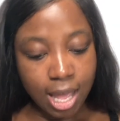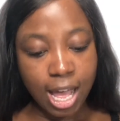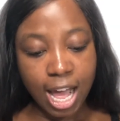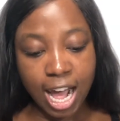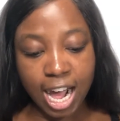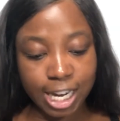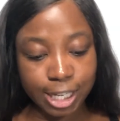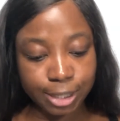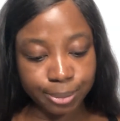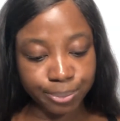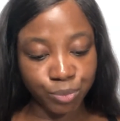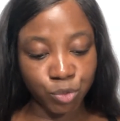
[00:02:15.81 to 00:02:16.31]

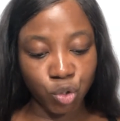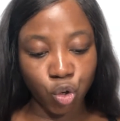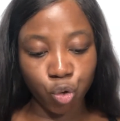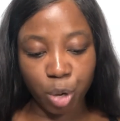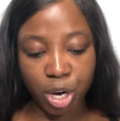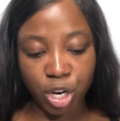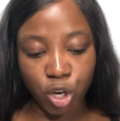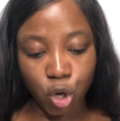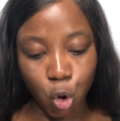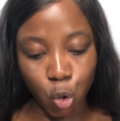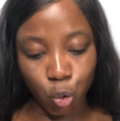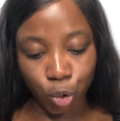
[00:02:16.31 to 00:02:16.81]
Um,
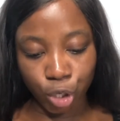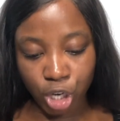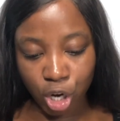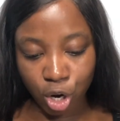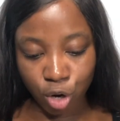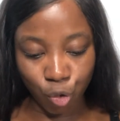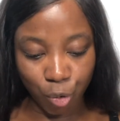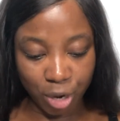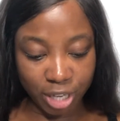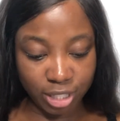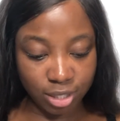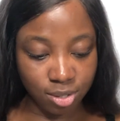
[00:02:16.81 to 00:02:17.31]
great choreo,
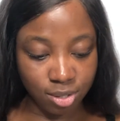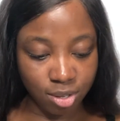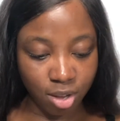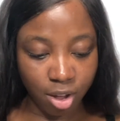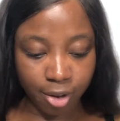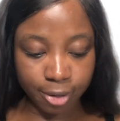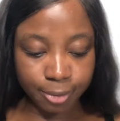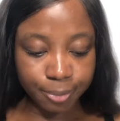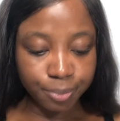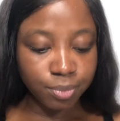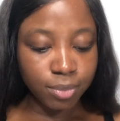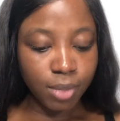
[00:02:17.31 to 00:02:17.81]
great
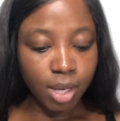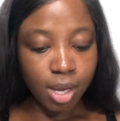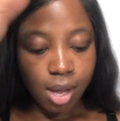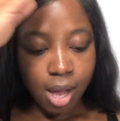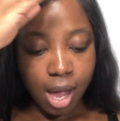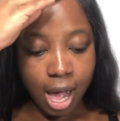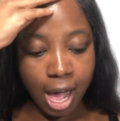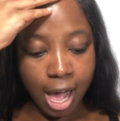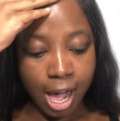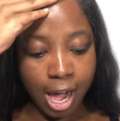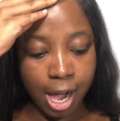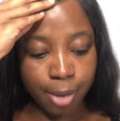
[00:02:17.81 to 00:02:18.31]
song.
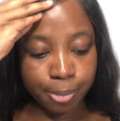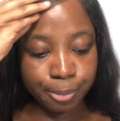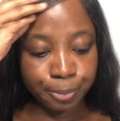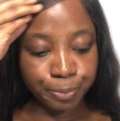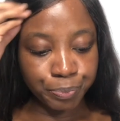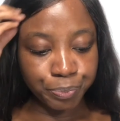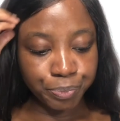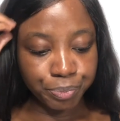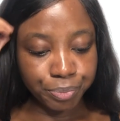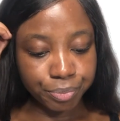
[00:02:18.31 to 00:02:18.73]
Um,